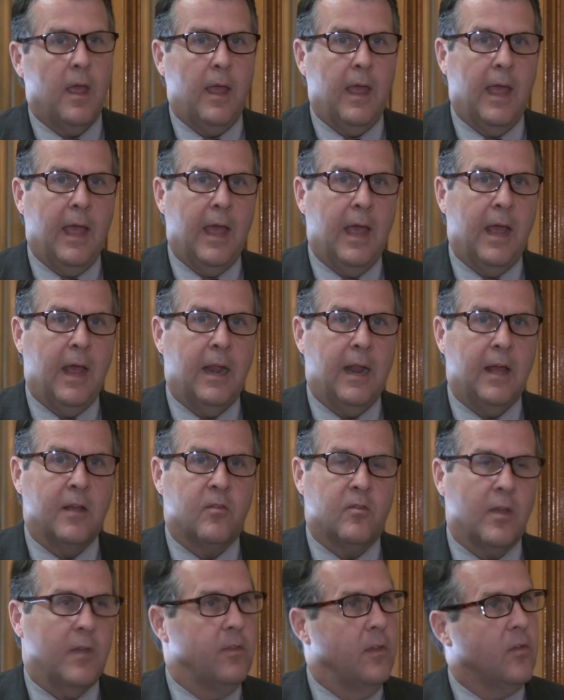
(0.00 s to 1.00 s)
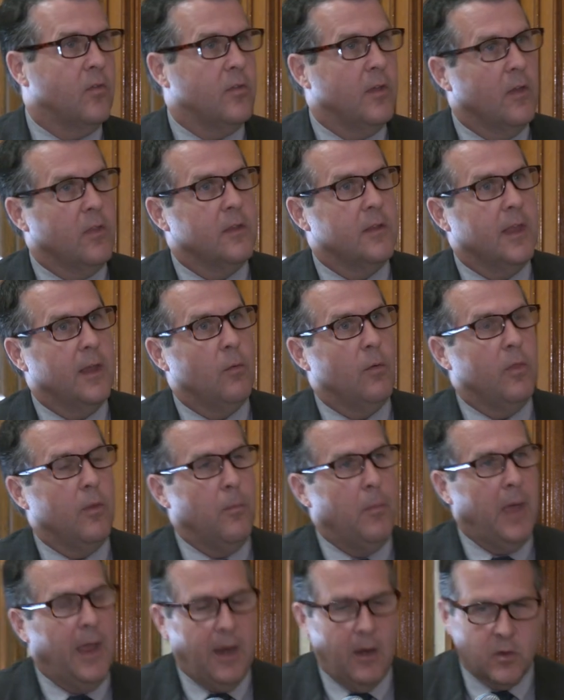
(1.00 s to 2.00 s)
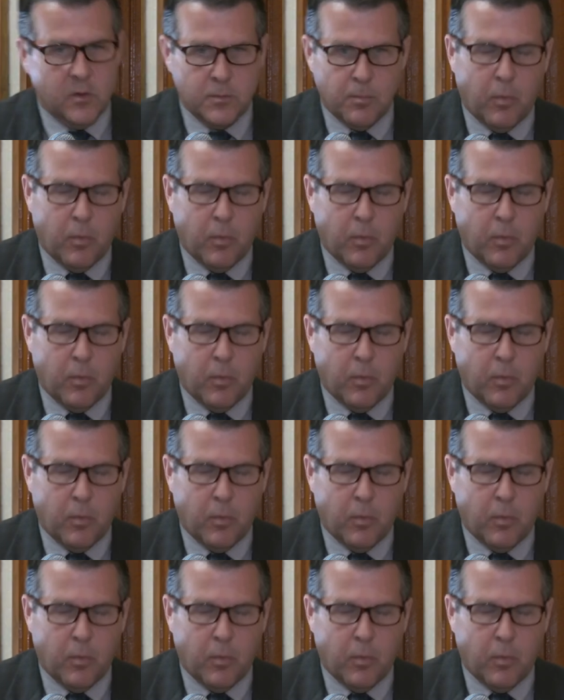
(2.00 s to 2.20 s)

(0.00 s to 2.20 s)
and I said this the other day with the mayors.